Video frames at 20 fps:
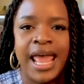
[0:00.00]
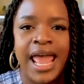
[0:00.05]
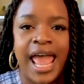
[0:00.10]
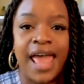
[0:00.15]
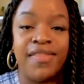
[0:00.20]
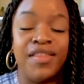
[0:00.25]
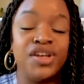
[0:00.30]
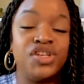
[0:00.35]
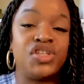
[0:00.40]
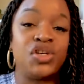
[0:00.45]

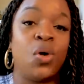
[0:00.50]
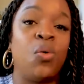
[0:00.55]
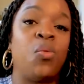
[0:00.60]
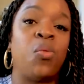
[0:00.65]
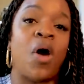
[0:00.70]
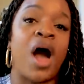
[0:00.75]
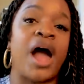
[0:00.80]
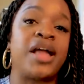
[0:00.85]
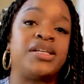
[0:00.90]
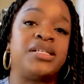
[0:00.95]
And then to
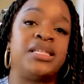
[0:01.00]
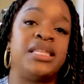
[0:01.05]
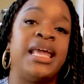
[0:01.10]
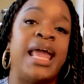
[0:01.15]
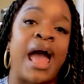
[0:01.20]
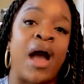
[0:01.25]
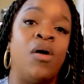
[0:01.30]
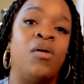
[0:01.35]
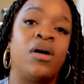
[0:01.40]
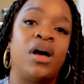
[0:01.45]
watch the
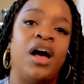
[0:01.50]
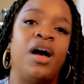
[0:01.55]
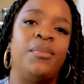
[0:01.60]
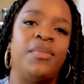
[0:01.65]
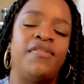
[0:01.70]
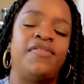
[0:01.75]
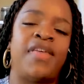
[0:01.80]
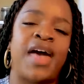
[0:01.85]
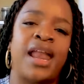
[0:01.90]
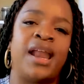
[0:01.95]
outcome
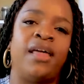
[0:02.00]
of that